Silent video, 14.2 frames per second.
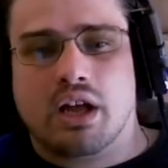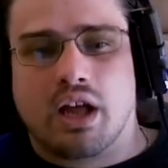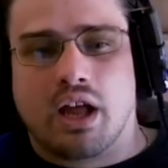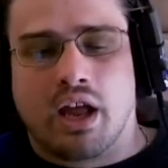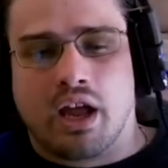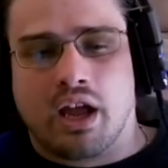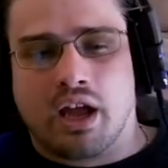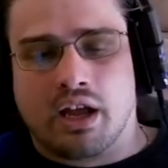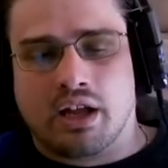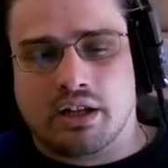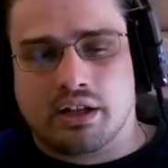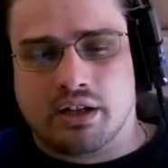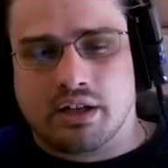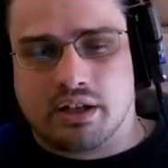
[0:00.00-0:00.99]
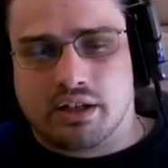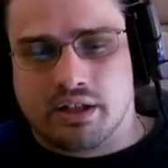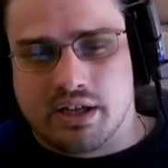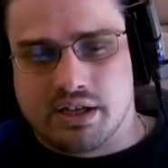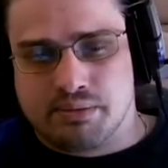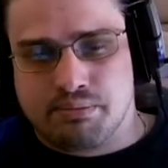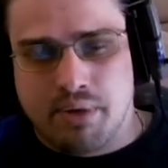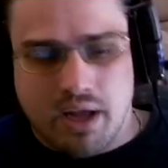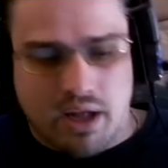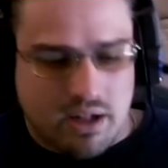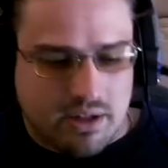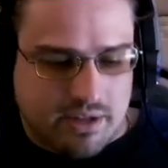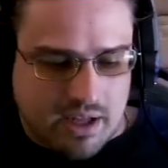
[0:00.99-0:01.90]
in this build,